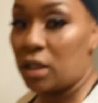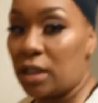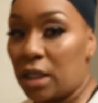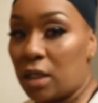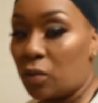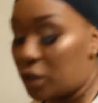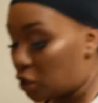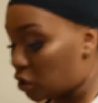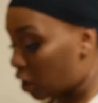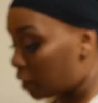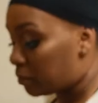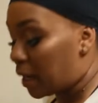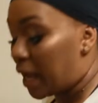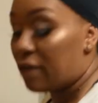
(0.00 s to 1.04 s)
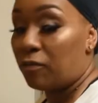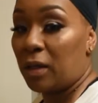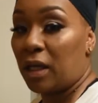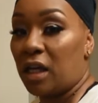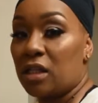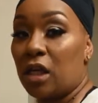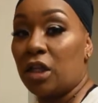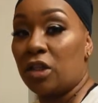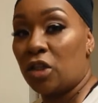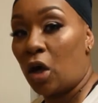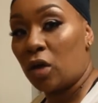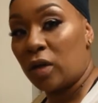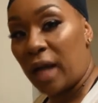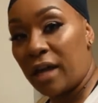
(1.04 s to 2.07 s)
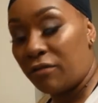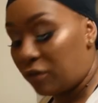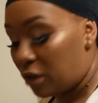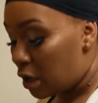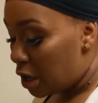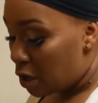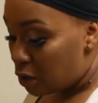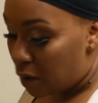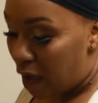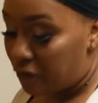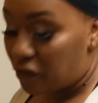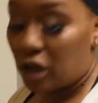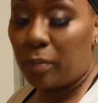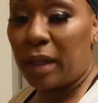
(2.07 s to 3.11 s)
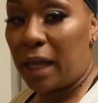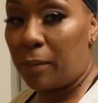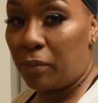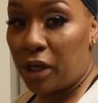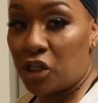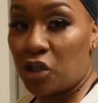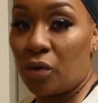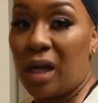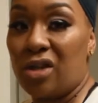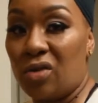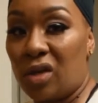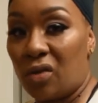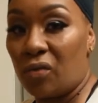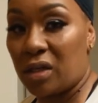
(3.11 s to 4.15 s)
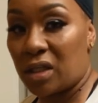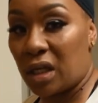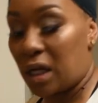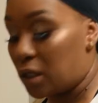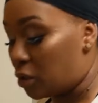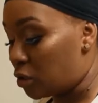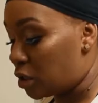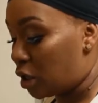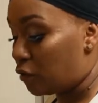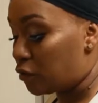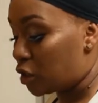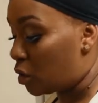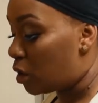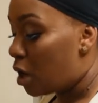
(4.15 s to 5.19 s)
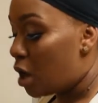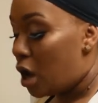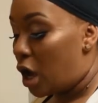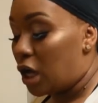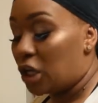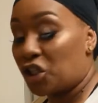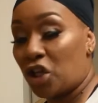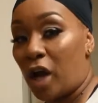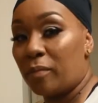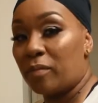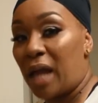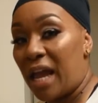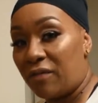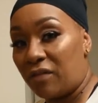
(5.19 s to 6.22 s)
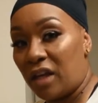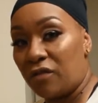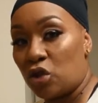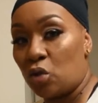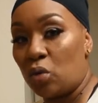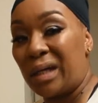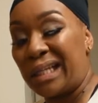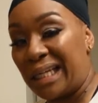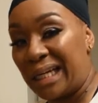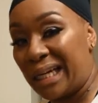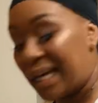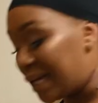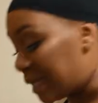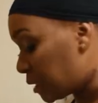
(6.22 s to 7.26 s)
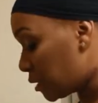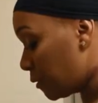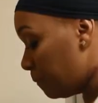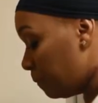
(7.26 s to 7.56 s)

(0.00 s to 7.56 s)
to deal with a sharp knife because a dull knife you have to apply pressure and you can risk cutting yourself so a sharp knife gives you clean cuts